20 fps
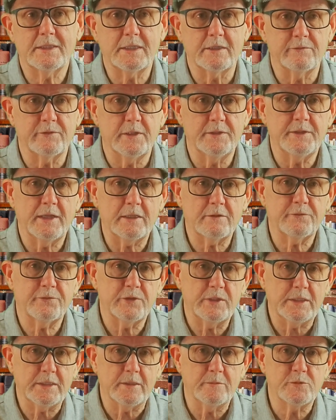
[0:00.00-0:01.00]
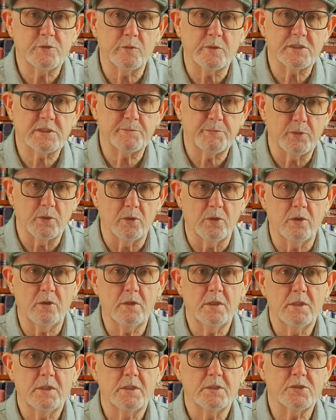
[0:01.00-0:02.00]
given that freedom to
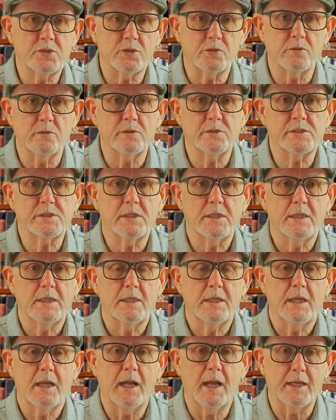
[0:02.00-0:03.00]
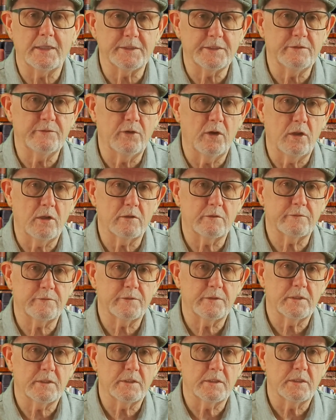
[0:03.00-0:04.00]
explore, choose, and
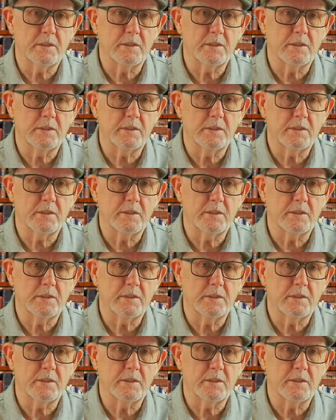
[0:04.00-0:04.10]
evolve.